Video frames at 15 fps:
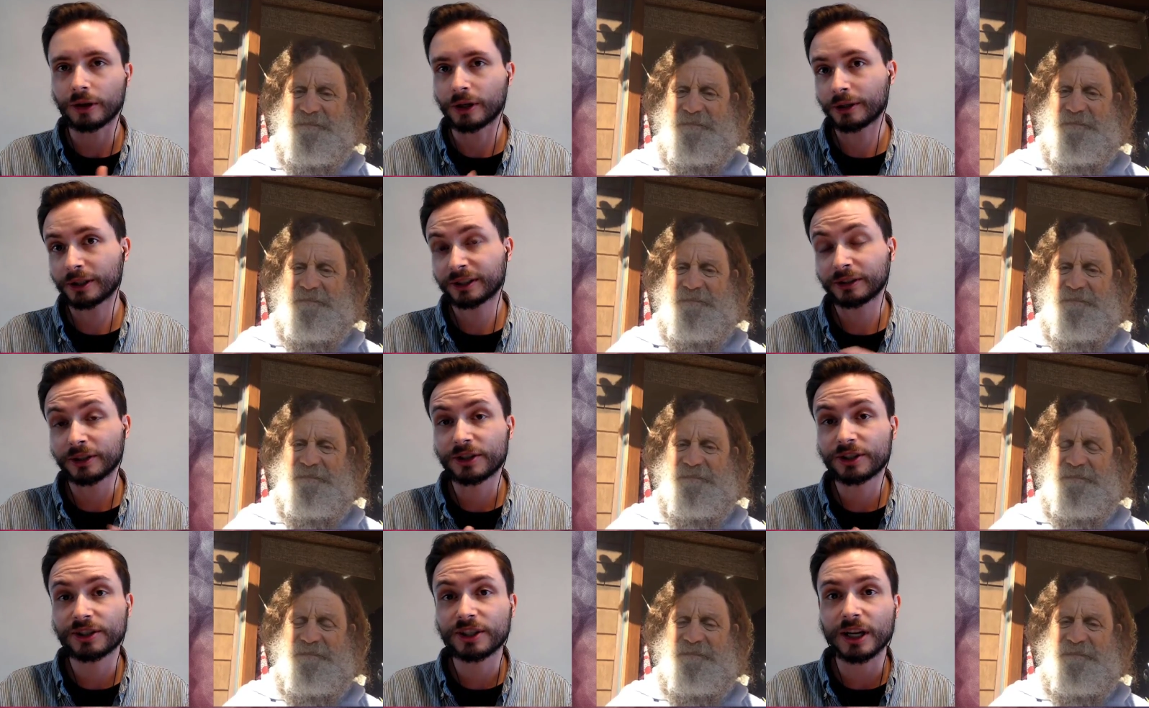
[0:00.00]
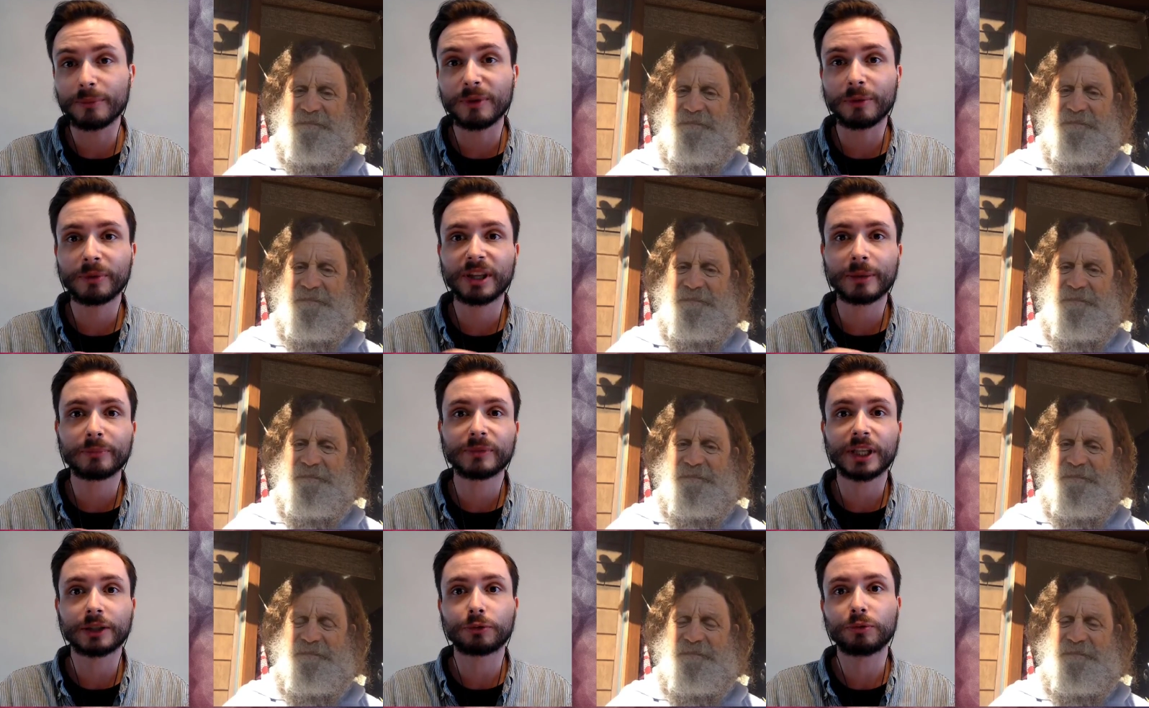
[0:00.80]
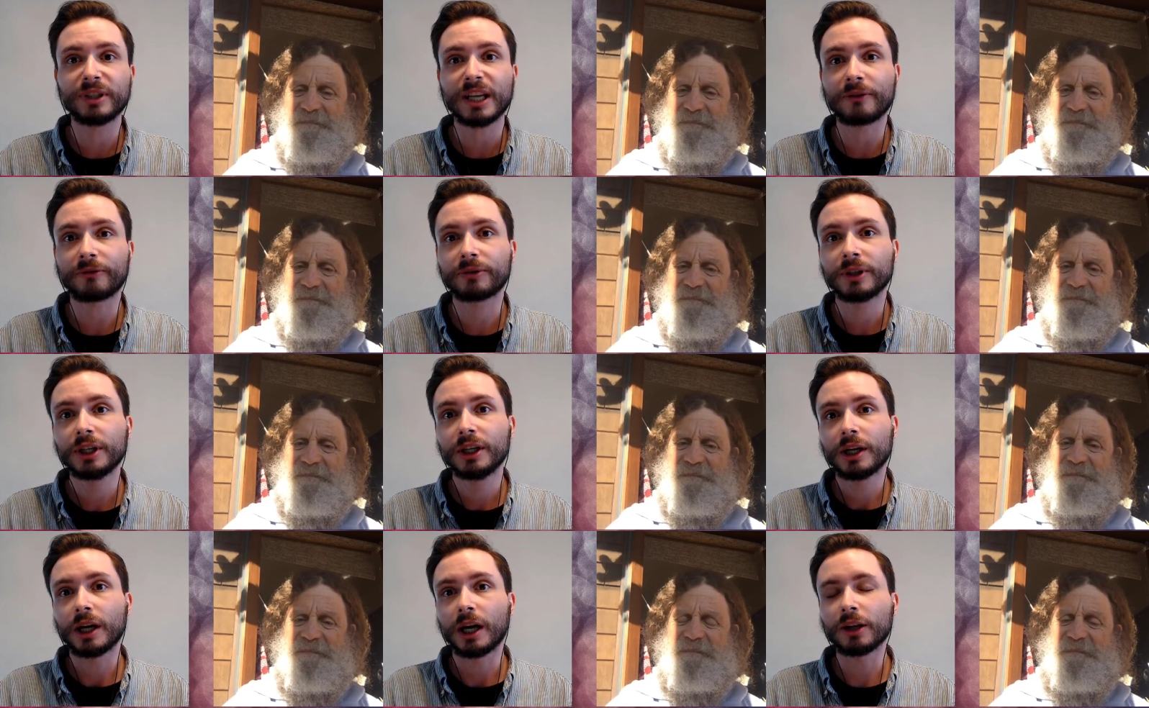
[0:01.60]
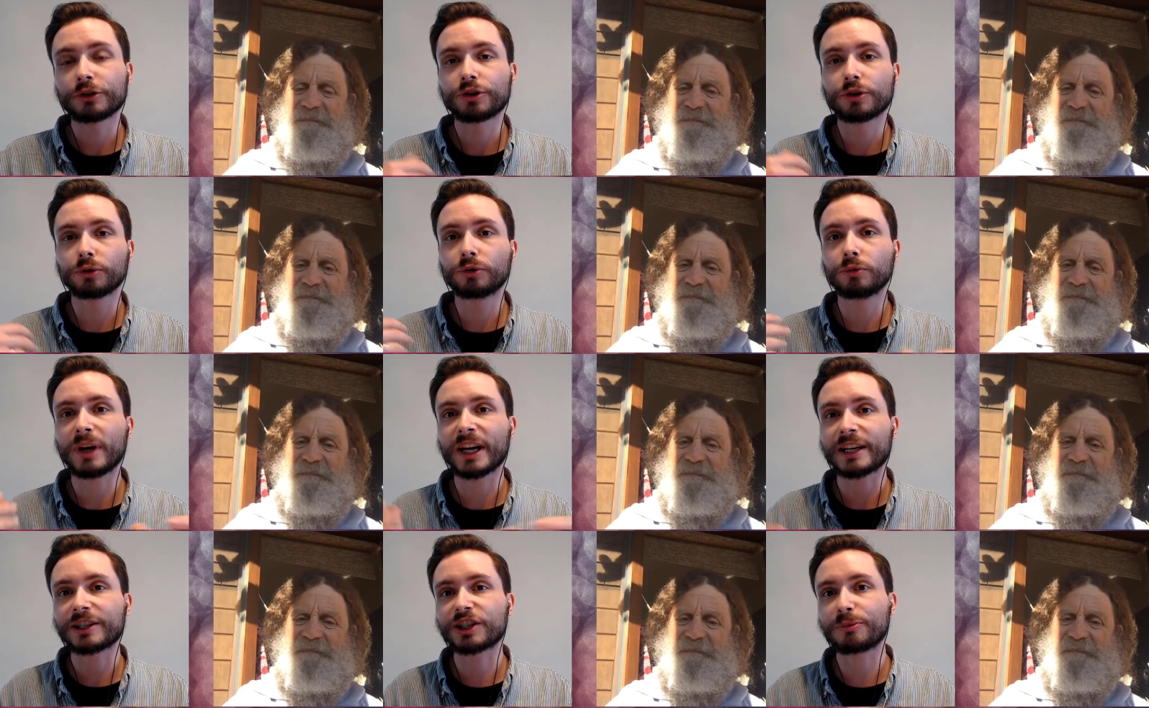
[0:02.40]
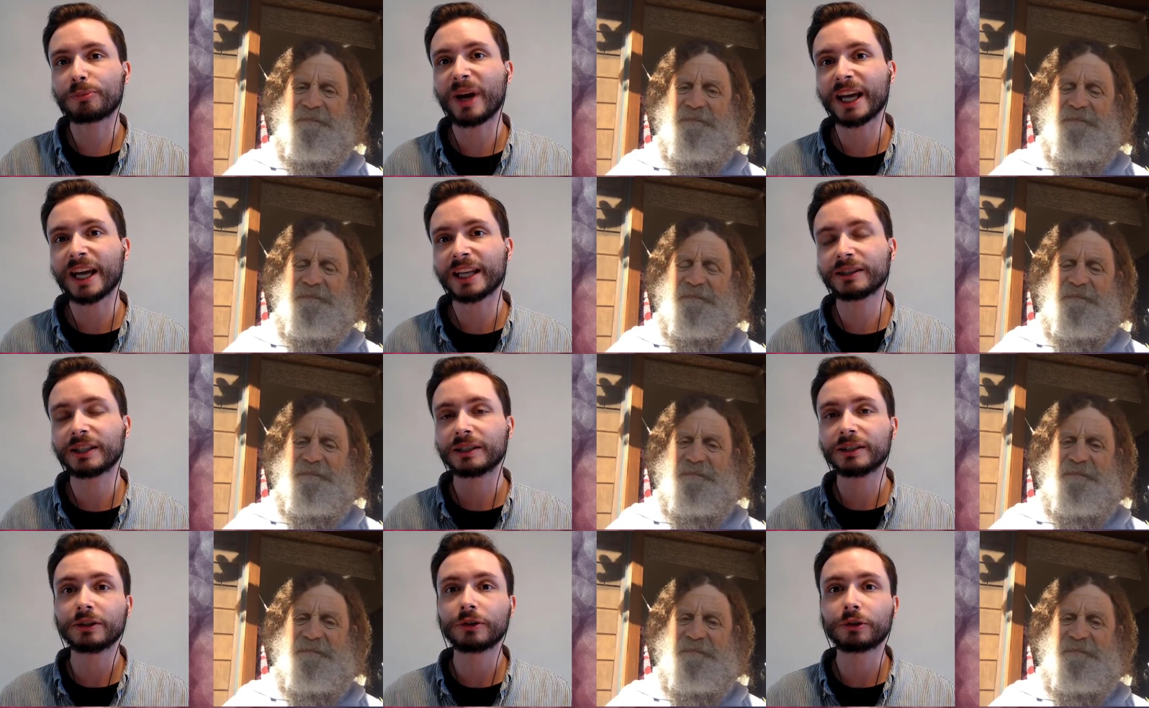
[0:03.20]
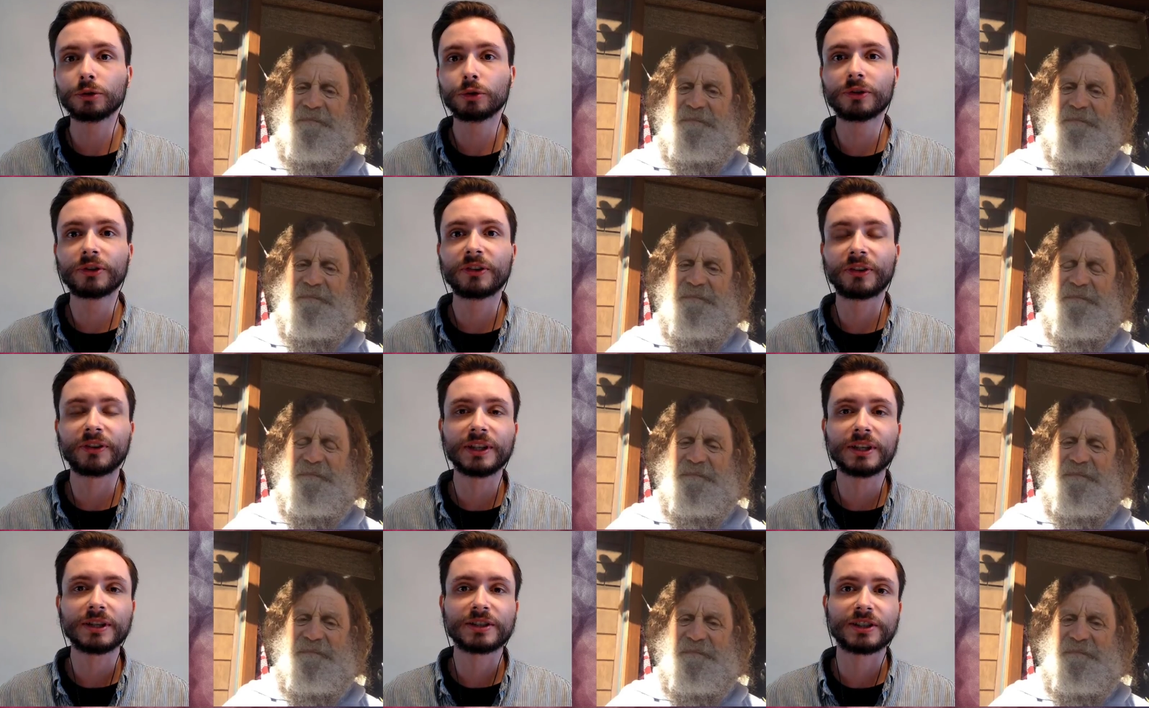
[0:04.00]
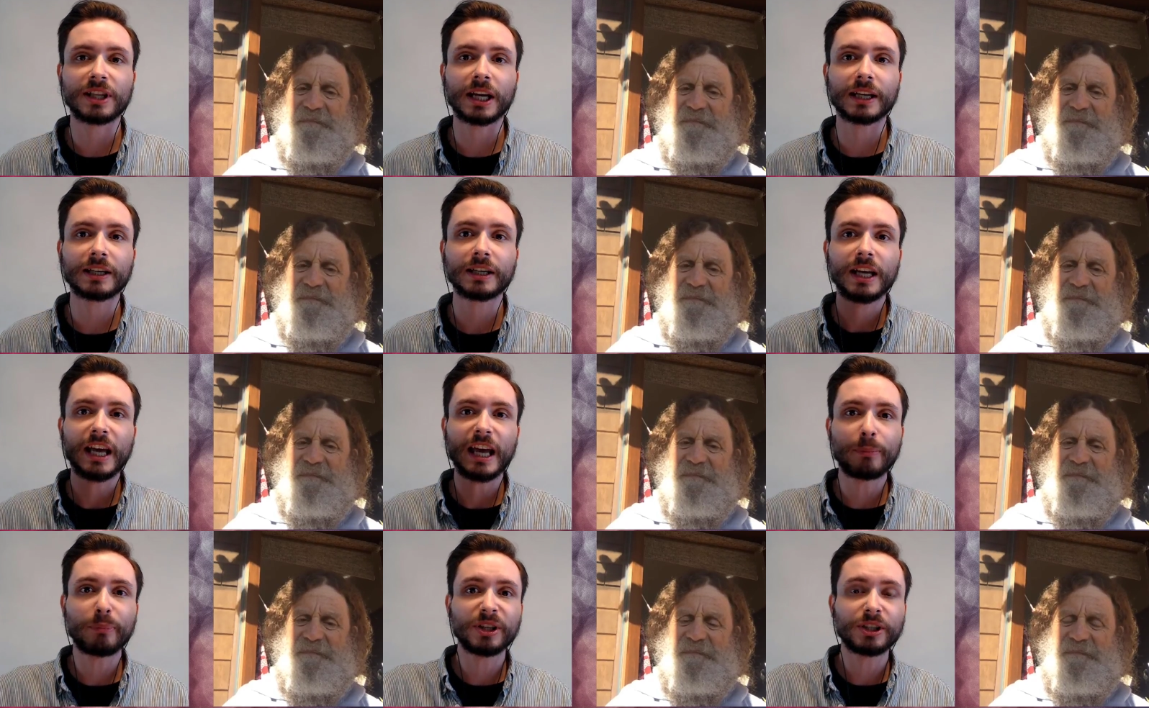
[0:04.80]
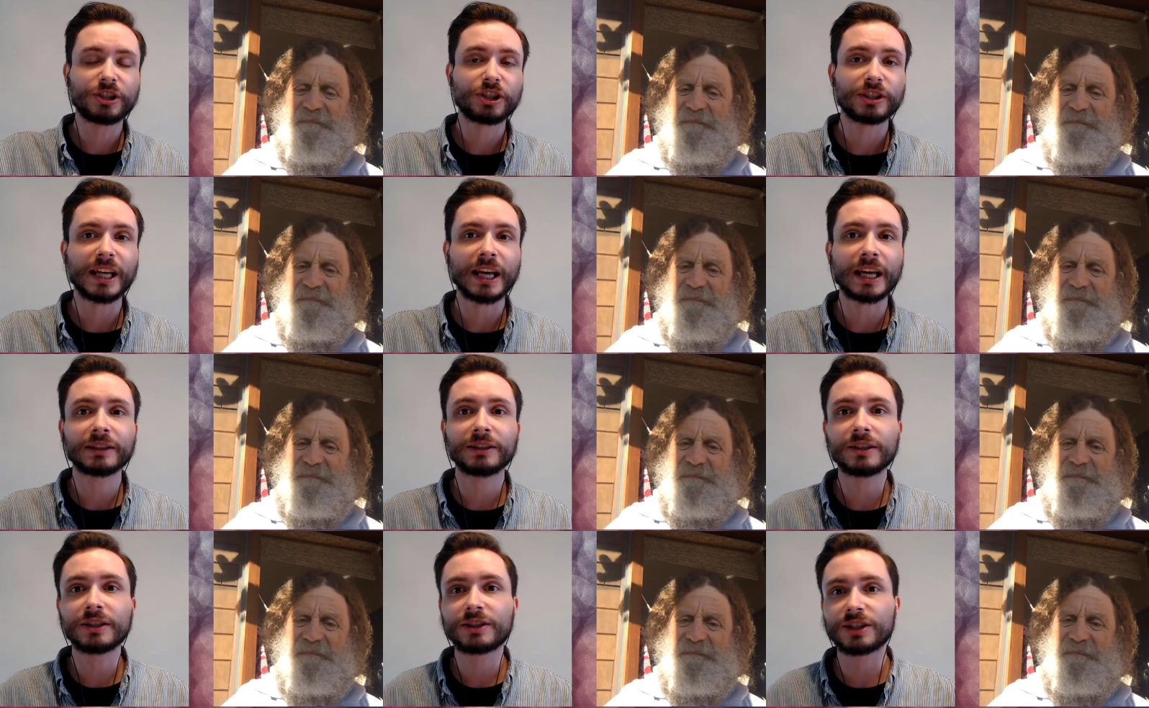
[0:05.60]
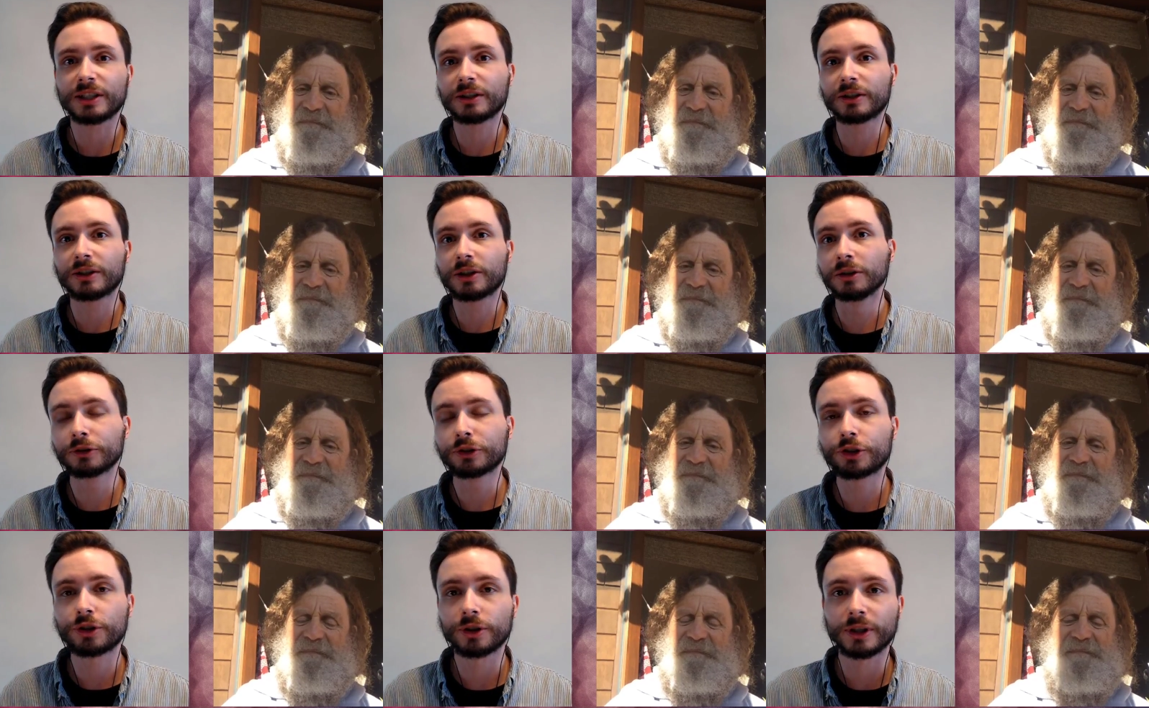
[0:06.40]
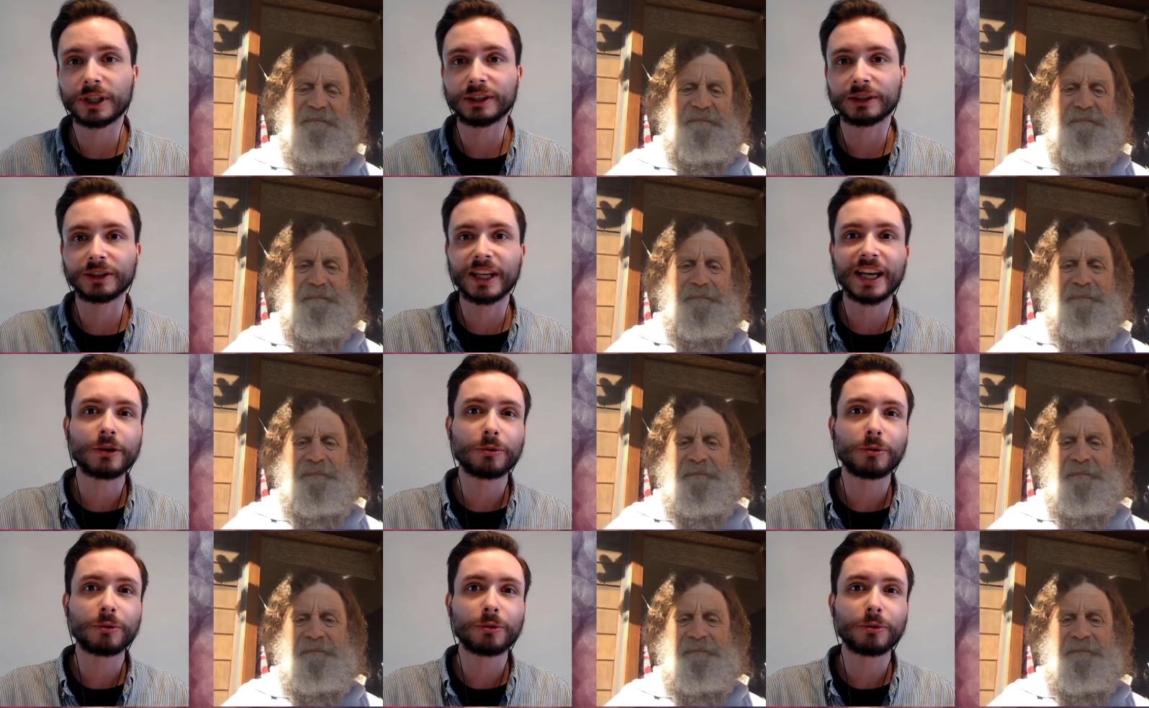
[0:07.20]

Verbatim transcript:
Speaker 1: or at least some of them, that we have also to expand and include things like epigenetics and culture and